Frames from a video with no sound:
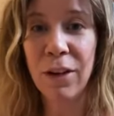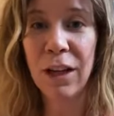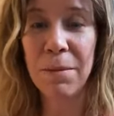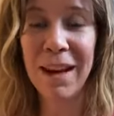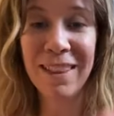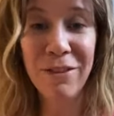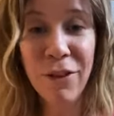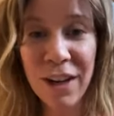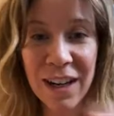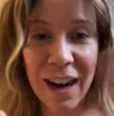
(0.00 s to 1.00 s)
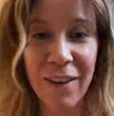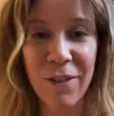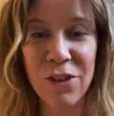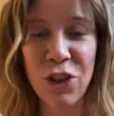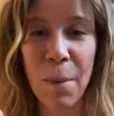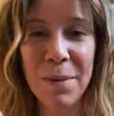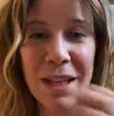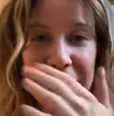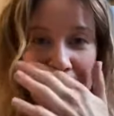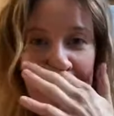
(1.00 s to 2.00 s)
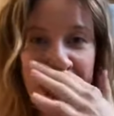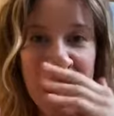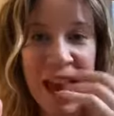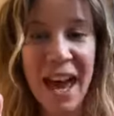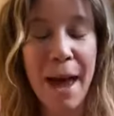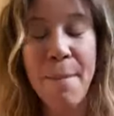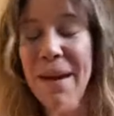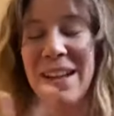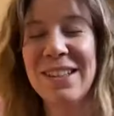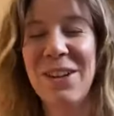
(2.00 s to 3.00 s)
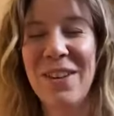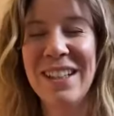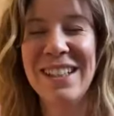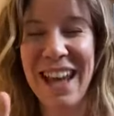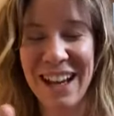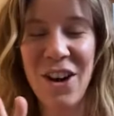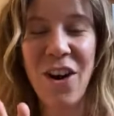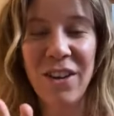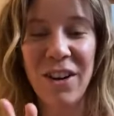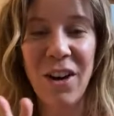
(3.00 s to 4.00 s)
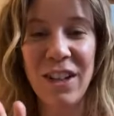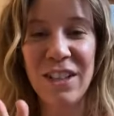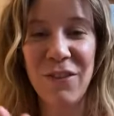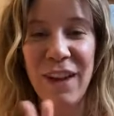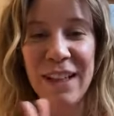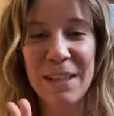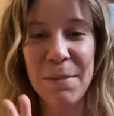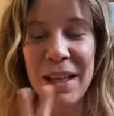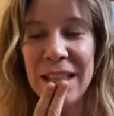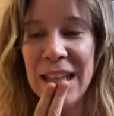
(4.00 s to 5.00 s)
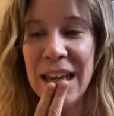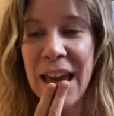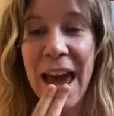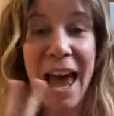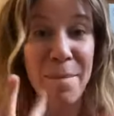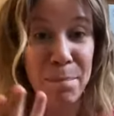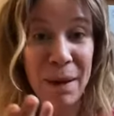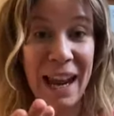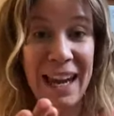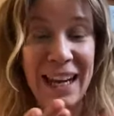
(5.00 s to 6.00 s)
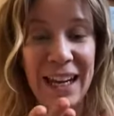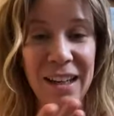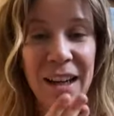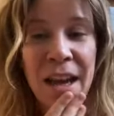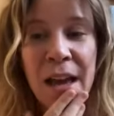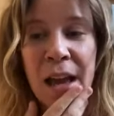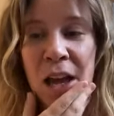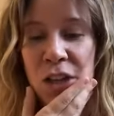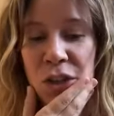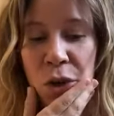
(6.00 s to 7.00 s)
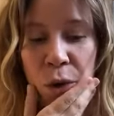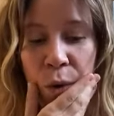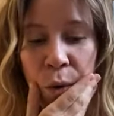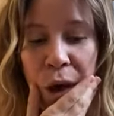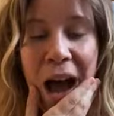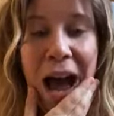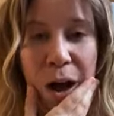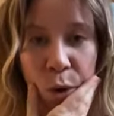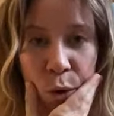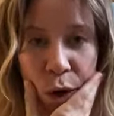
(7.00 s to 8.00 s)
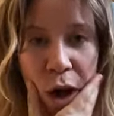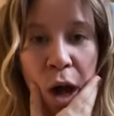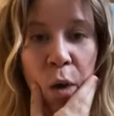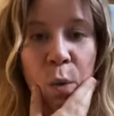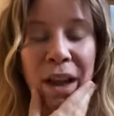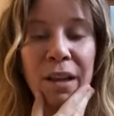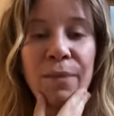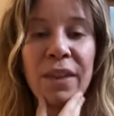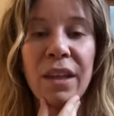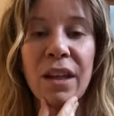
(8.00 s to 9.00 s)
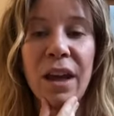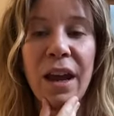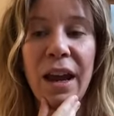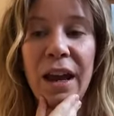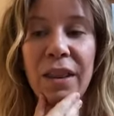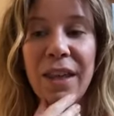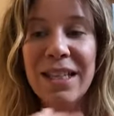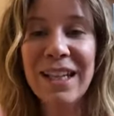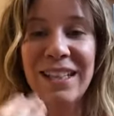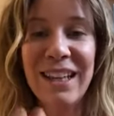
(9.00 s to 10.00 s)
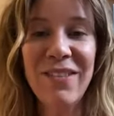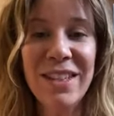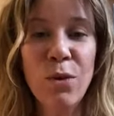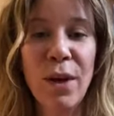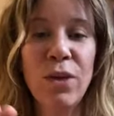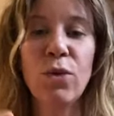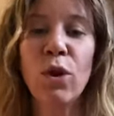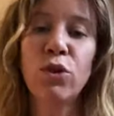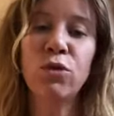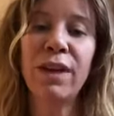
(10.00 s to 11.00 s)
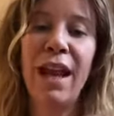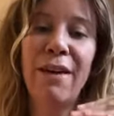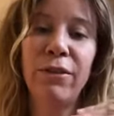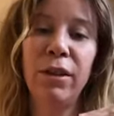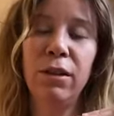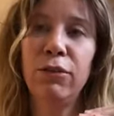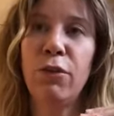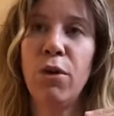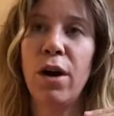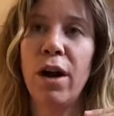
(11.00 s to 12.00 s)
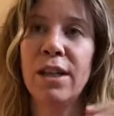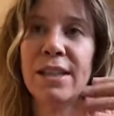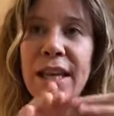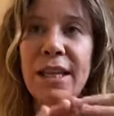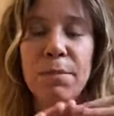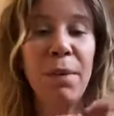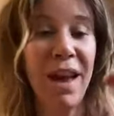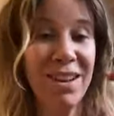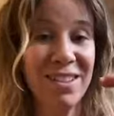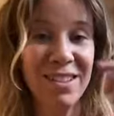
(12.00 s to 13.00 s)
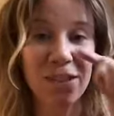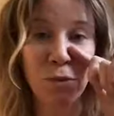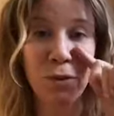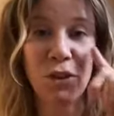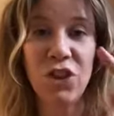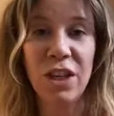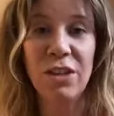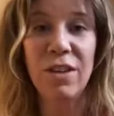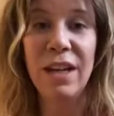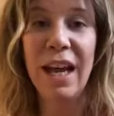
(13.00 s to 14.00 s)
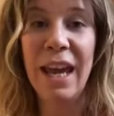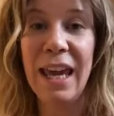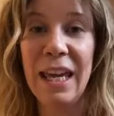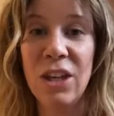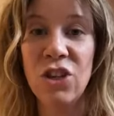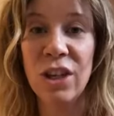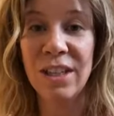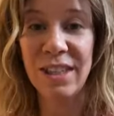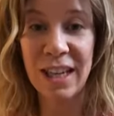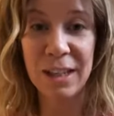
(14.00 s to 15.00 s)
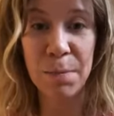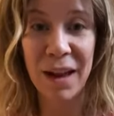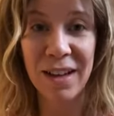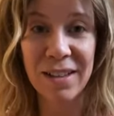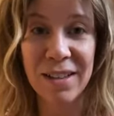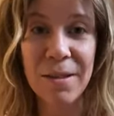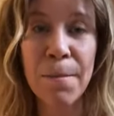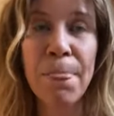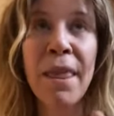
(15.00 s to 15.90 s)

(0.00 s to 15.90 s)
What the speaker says: calling me at the phone and I have stopped it. Cognitive flexibility and planning. So how? Well, in this activity, when you go to the level for 6+, so for children age 6+,